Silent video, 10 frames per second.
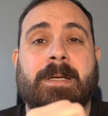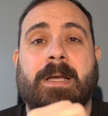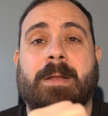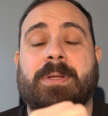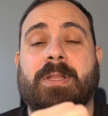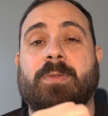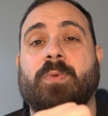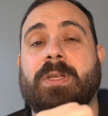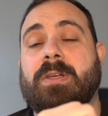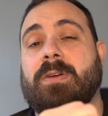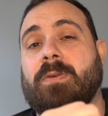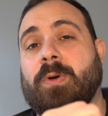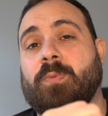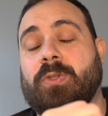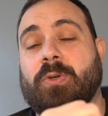I mean, and
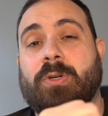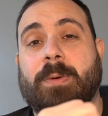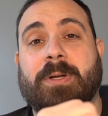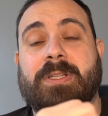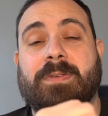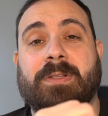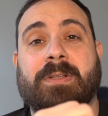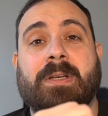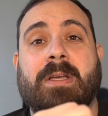when we talk about even